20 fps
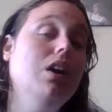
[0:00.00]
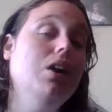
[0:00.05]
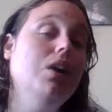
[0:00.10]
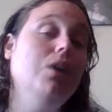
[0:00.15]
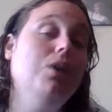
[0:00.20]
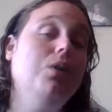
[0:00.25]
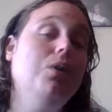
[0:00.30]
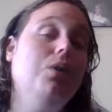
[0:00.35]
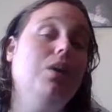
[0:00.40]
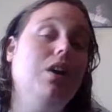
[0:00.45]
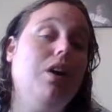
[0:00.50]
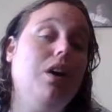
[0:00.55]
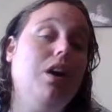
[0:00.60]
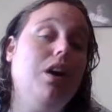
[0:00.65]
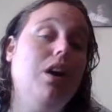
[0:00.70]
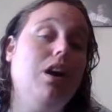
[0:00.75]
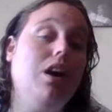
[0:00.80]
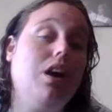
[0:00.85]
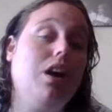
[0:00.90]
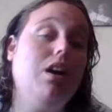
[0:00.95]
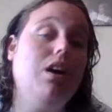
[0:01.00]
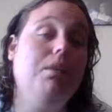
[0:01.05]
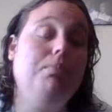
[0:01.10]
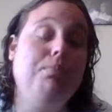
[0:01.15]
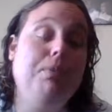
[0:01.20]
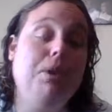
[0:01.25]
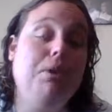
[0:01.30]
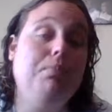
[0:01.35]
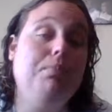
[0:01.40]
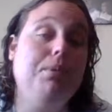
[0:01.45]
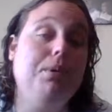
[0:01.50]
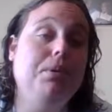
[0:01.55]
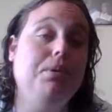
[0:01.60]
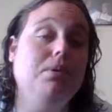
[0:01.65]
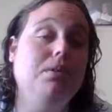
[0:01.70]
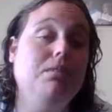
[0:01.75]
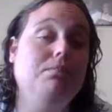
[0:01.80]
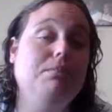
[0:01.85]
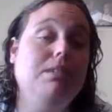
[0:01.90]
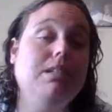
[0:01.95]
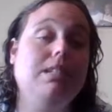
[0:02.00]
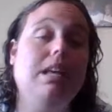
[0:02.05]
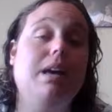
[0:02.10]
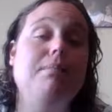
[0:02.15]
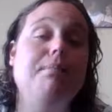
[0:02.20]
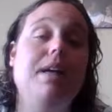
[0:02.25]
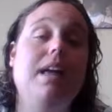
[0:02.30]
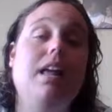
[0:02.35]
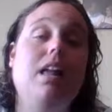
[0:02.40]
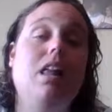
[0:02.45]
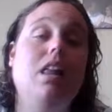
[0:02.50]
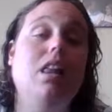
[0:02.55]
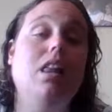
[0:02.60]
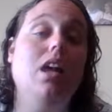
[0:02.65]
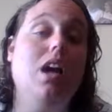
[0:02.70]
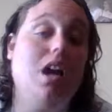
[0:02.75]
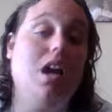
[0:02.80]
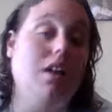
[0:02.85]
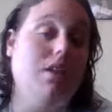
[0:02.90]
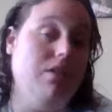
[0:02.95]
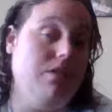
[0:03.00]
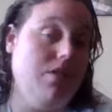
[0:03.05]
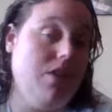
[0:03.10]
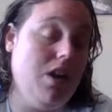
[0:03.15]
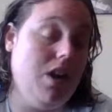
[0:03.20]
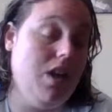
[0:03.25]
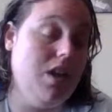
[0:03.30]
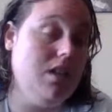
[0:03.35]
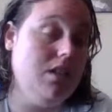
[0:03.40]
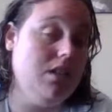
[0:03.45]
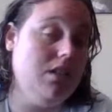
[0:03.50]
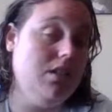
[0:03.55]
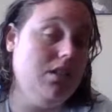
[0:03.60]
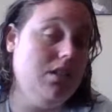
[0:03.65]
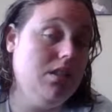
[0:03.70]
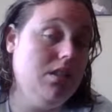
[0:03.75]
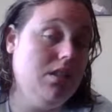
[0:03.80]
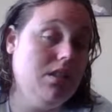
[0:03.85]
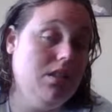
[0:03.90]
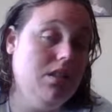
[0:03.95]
who are good people, because I met a lot of friends